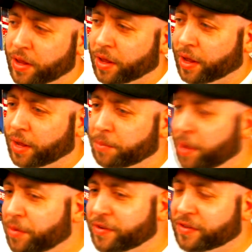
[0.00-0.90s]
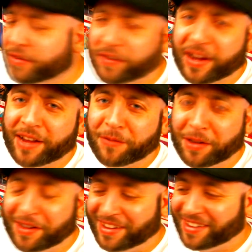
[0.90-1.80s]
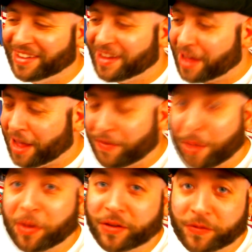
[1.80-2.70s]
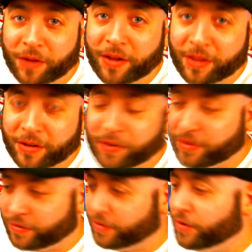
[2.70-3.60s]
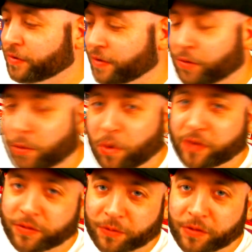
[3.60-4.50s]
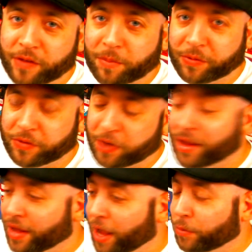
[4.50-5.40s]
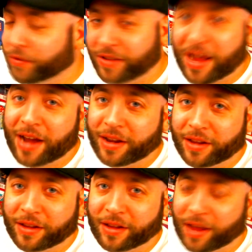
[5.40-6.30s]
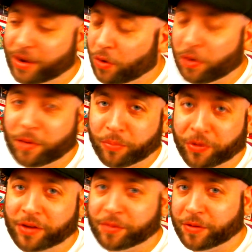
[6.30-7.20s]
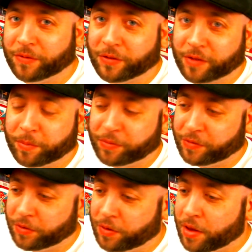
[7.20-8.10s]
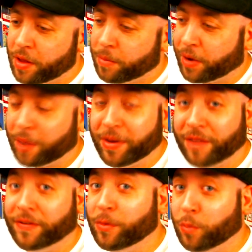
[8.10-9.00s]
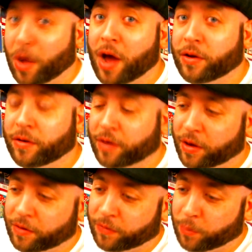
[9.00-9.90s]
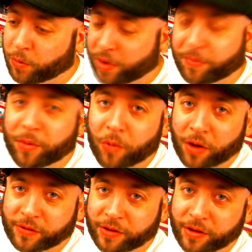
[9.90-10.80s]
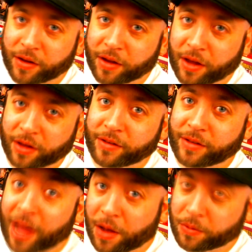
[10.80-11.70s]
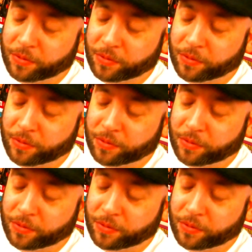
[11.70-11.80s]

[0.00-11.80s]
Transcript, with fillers: Uh, maybe just because I didn't really have that much faith into this series after I watched the first episode. I was, I was not at all impressed by the first episode, but I'm definitely wowed uh, for what I've been watching uh, now.